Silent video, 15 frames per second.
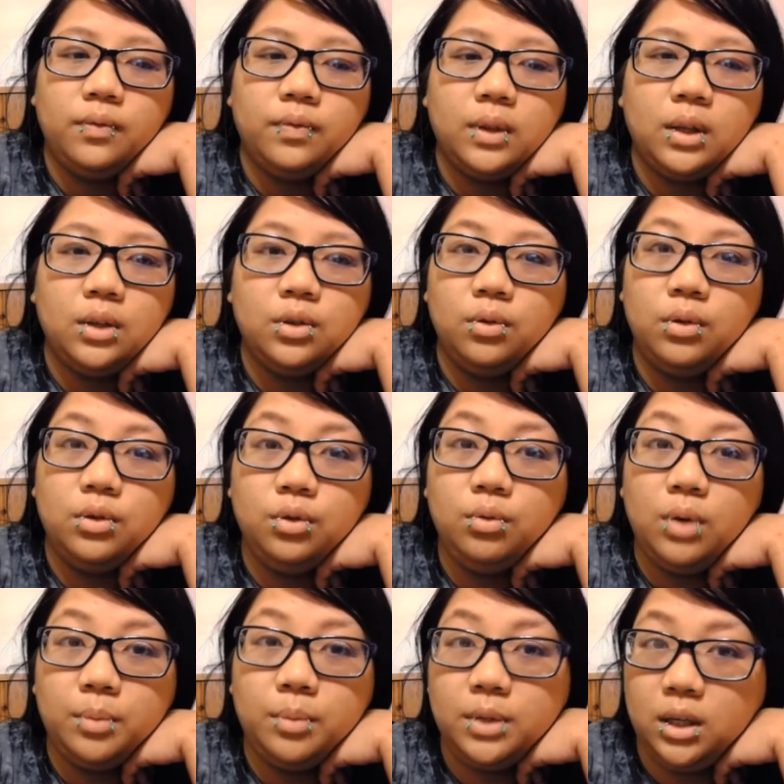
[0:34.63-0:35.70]
so the two
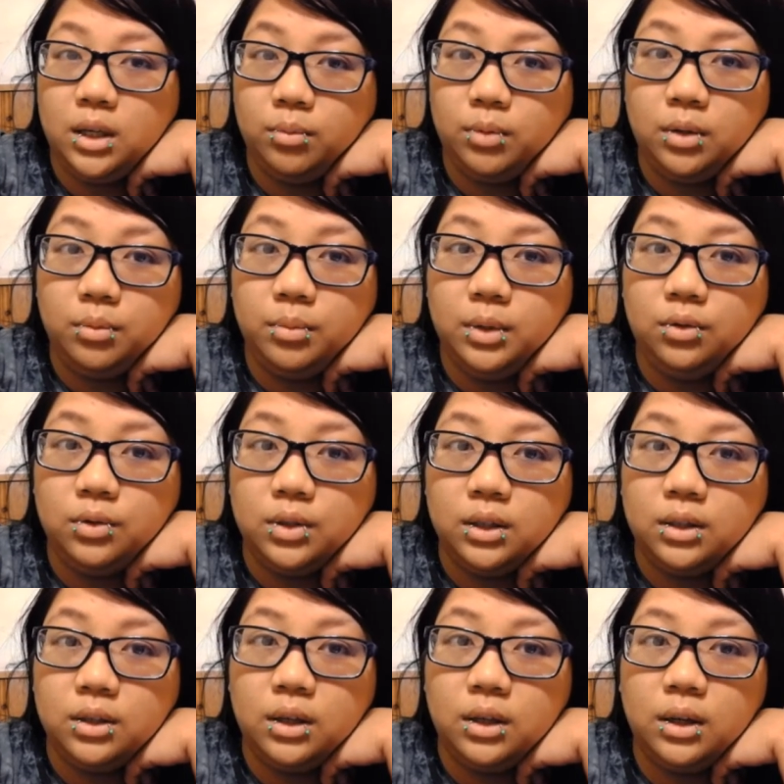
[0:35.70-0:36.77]
apps that I'm going to be using
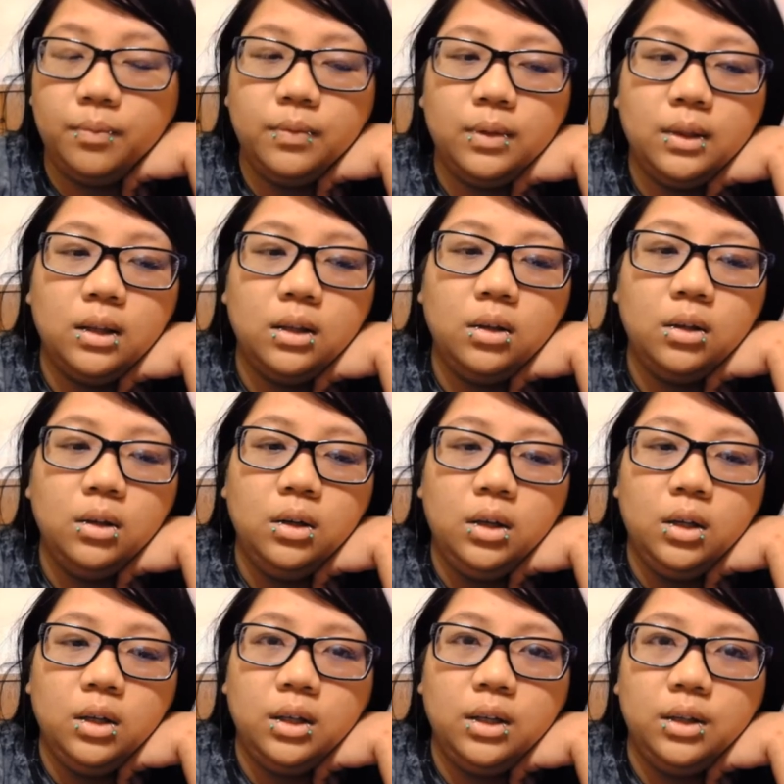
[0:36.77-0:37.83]
today
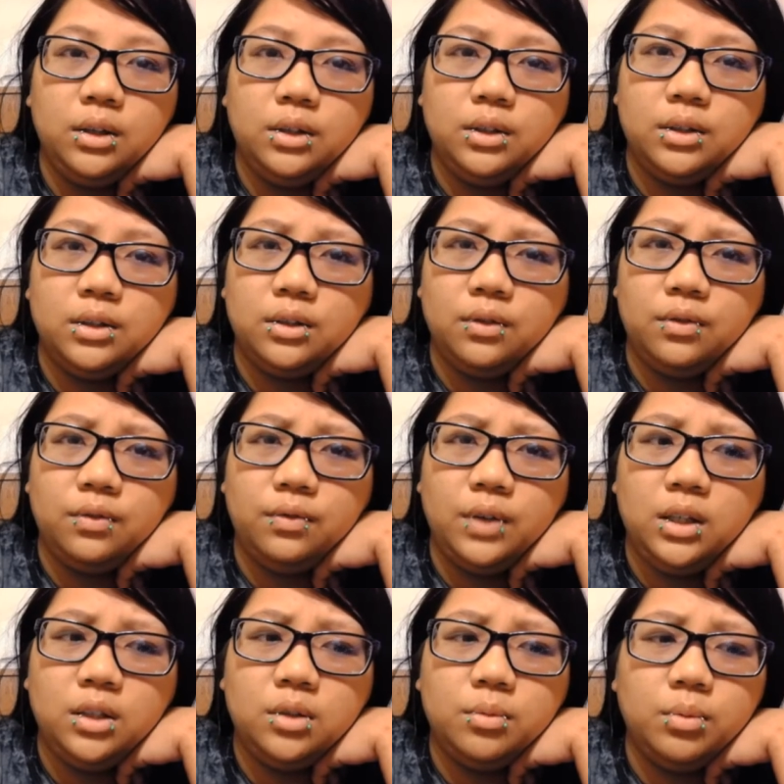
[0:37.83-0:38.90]
is
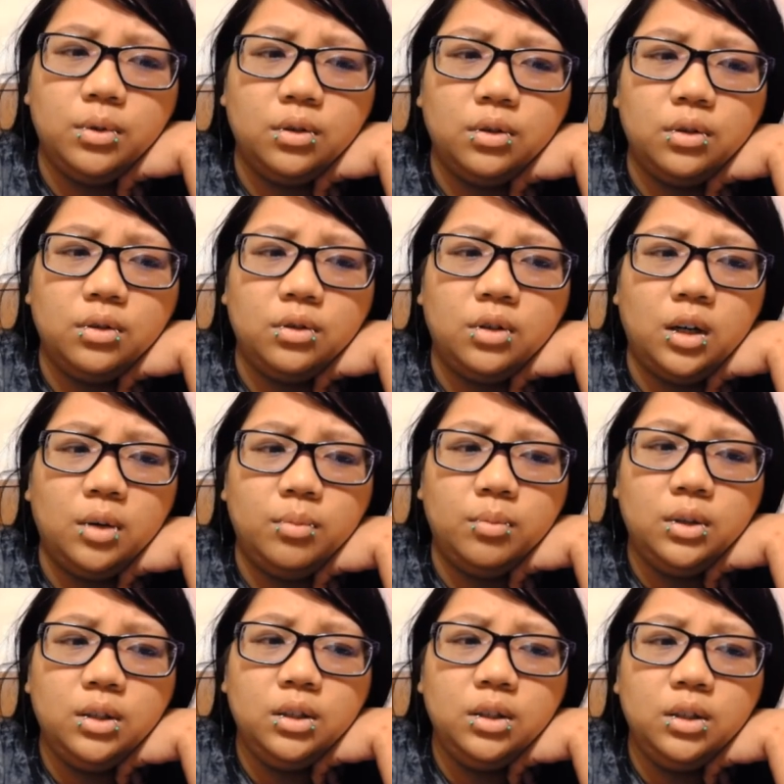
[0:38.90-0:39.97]
Facebook
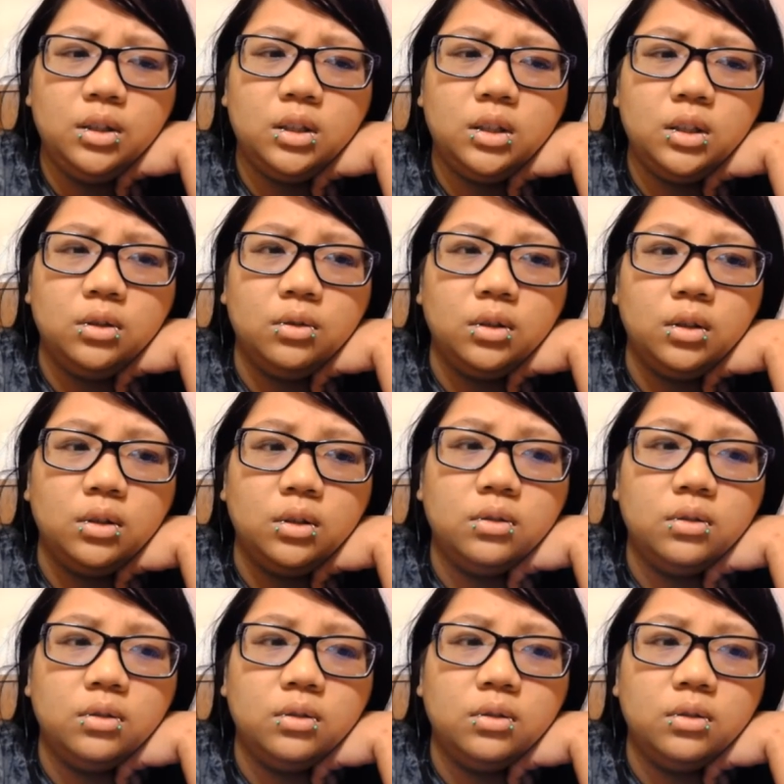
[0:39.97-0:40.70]
Commerce. Hold on.